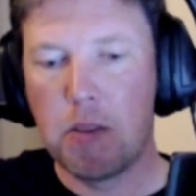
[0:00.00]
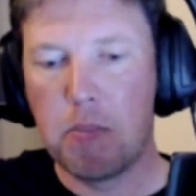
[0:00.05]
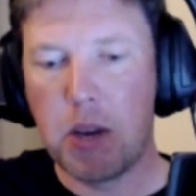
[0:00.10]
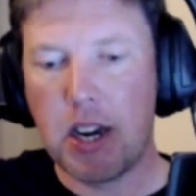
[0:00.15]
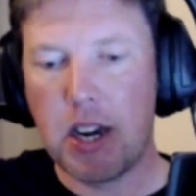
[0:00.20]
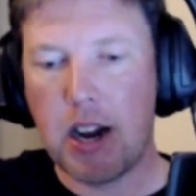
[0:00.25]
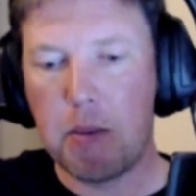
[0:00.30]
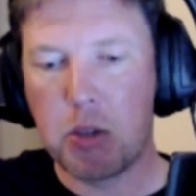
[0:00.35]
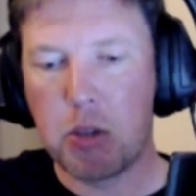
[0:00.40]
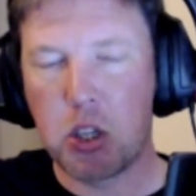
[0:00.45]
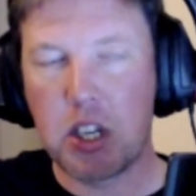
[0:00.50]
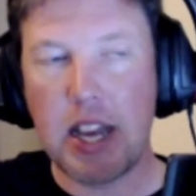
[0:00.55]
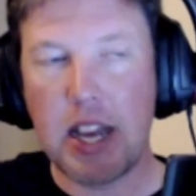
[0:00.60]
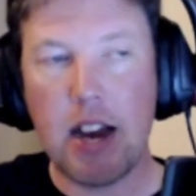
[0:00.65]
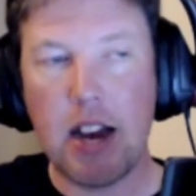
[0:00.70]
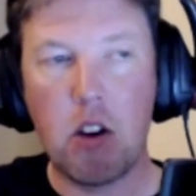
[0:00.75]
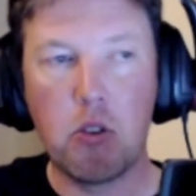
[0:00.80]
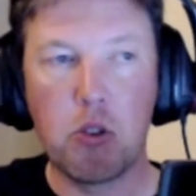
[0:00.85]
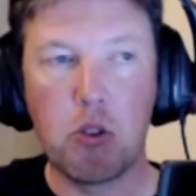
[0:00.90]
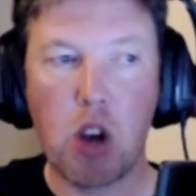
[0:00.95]
being able to
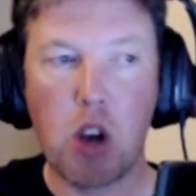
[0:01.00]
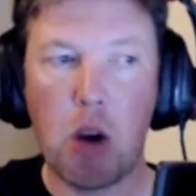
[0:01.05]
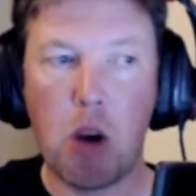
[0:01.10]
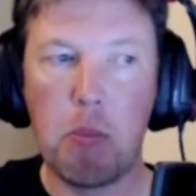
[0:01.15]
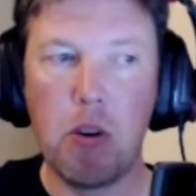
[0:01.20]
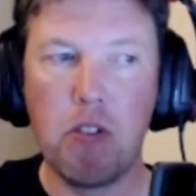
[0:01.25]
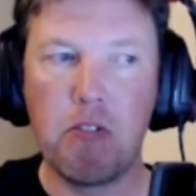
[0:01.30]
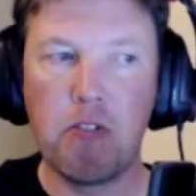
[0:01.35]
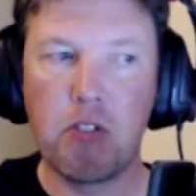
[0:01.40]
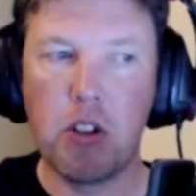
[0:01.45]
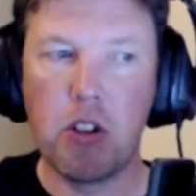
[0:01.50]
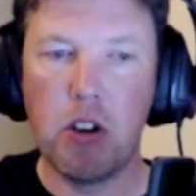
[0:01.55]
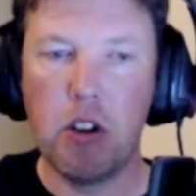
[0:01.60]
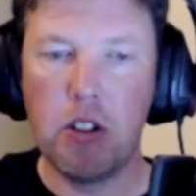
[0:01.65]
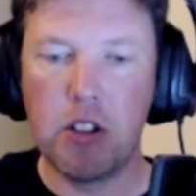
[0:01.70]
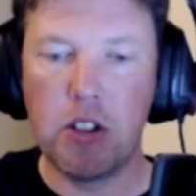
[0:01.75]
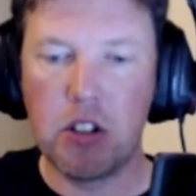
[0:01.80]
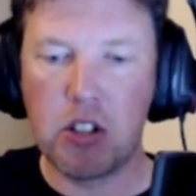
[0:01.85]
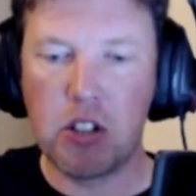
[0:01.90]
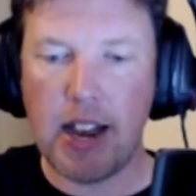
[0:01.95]
get on top of
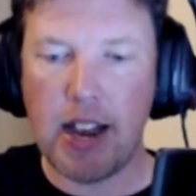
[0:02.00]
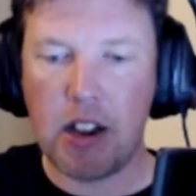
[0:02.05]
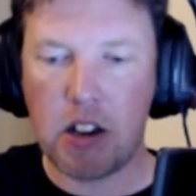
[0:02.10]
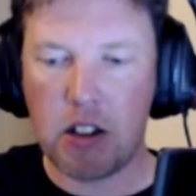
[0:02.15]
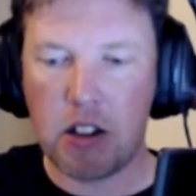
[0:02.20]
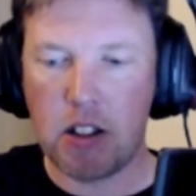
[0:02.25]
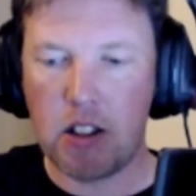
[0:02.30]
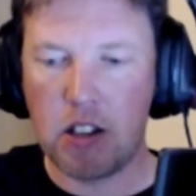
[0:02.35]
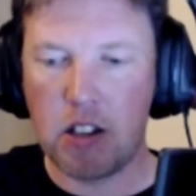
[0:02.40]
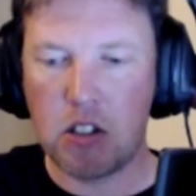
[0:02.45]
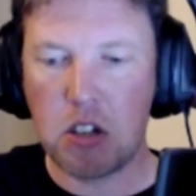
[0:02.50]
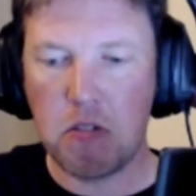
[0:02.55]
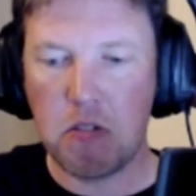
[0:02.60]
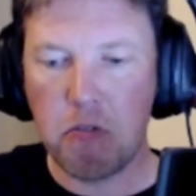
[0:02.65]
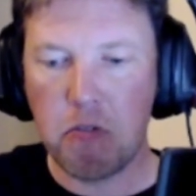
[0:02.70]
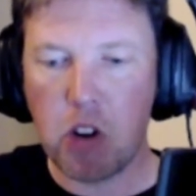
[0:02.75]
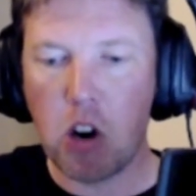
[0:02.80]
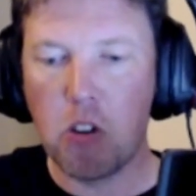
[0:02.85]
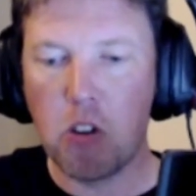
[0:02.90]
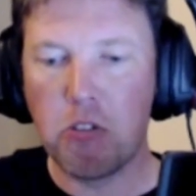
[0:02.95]
the tech that's
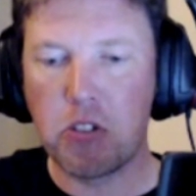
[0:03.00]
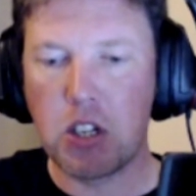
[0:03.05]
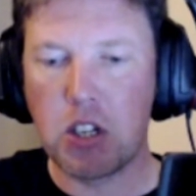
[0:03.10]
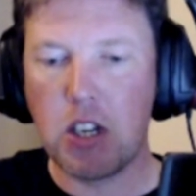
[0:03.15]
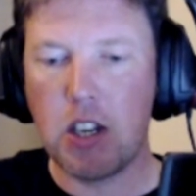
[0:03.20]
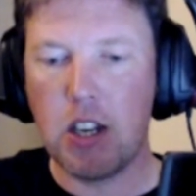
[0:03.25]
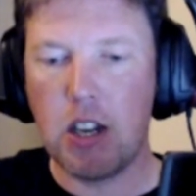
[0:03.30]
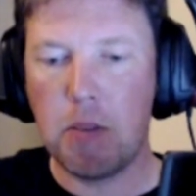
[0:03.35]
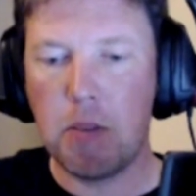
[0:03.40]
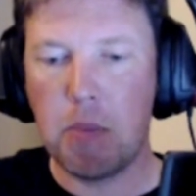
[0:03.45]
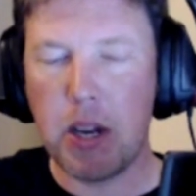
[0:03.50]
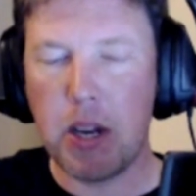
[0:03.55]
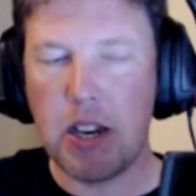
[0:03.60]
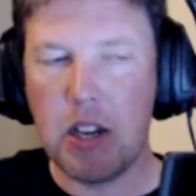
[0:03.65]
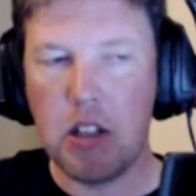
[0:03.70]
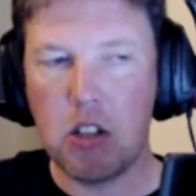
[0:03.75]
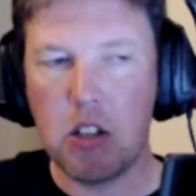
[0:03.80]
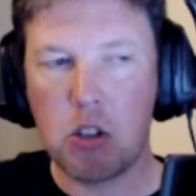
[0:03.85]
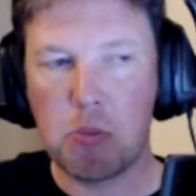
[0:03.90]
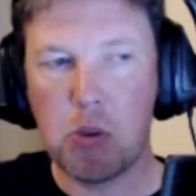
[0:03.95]
involved in being
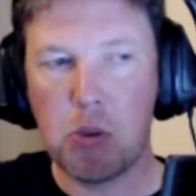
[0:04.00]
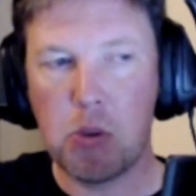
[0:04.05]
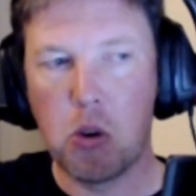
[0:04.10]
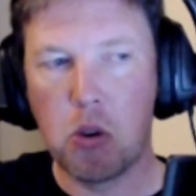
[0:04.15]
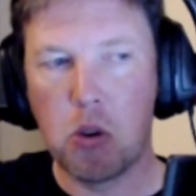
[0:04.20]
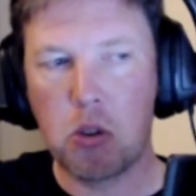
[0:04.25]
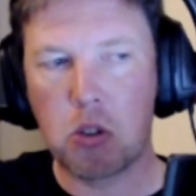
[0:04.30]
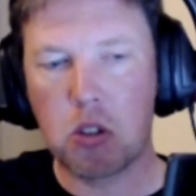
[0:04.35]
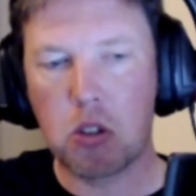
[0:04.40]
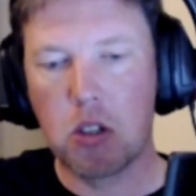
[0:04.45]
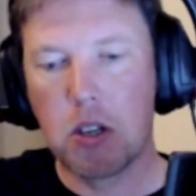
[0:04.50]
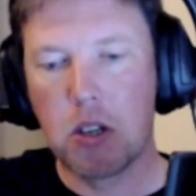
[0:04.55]
in the sport.